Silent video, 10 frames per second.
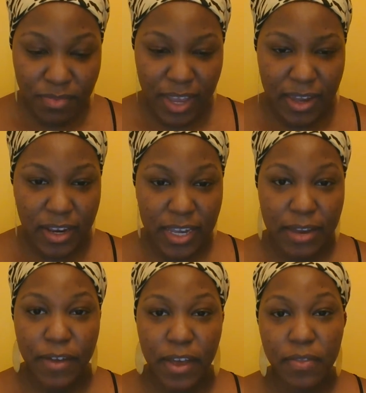and again,
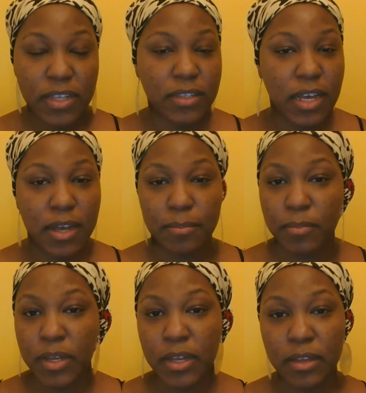I found these
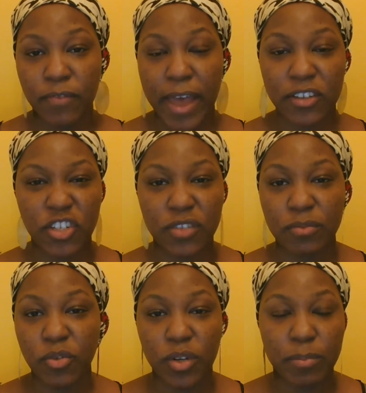facts just
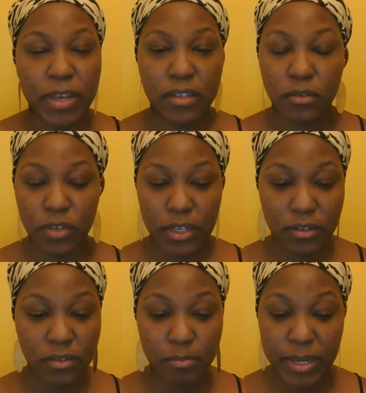from doing a
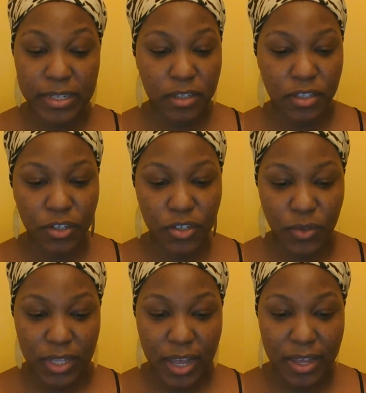basic search
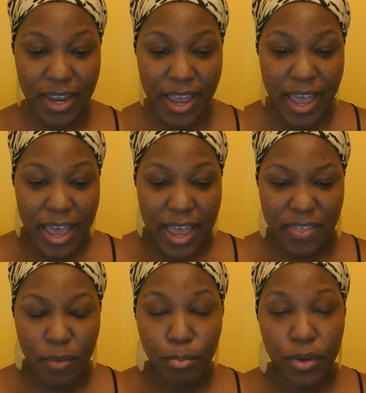online,
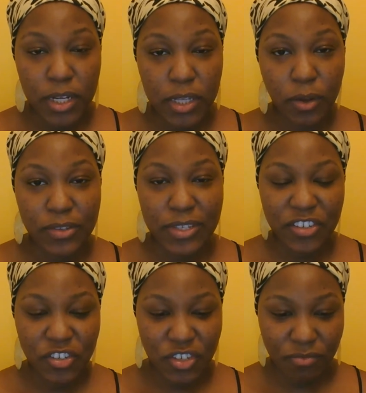and they're pretty long, so
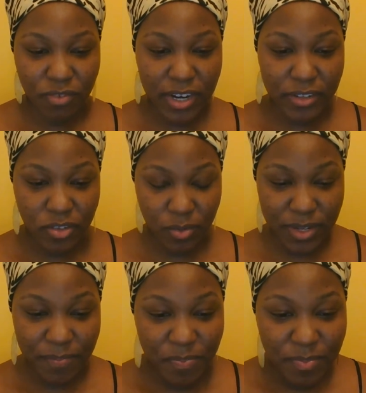let's just jump right into
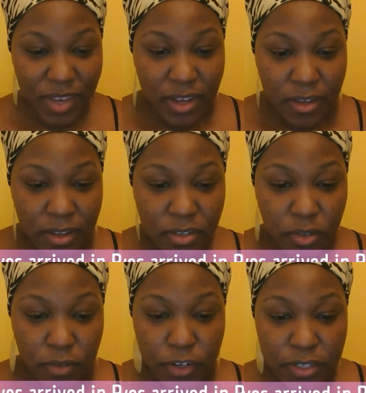it. So
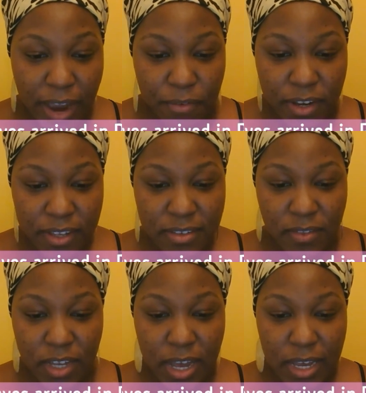the first Africans arrived